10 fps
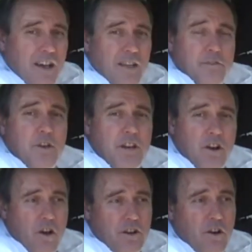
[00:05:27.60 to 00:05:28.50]
At
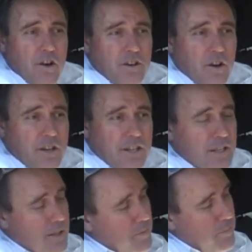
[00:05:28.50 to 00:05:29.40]
$39,990
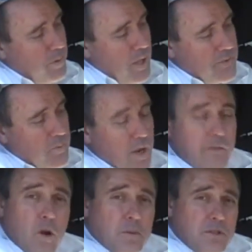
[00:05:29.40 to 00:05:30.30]
plus
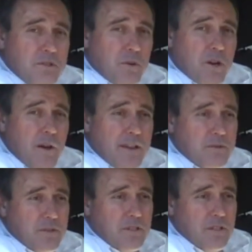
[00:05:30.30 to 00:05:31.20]
whatever options you want to add
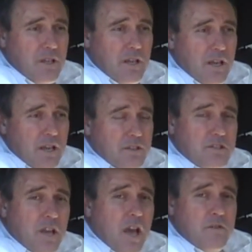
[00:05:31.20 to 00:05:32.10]
to it, the
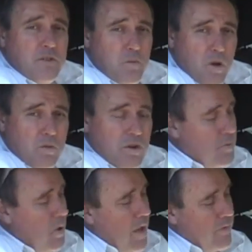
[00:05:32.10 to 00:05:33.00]
Skoda is well
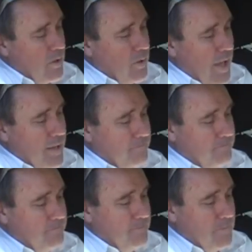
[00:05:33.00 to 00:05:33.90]
worthwhile having a look at.
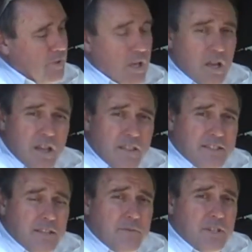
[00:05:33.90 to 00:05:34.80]

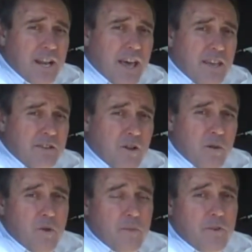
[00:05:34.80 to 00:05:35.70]
That's it for today.
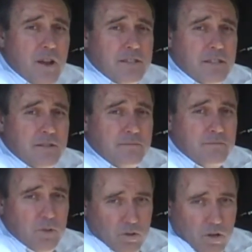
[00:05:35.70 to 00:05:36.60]
I'm Rob Fraser,
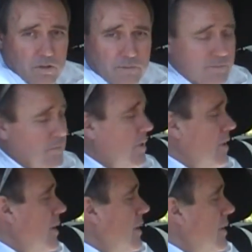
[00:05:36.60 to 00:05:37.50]
you're not.
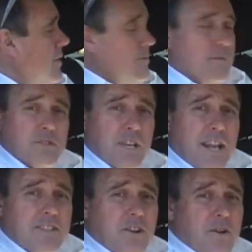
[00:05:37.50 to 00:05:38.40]
See you
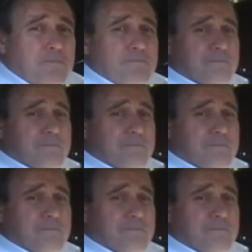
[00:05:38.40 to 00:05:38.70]
next time.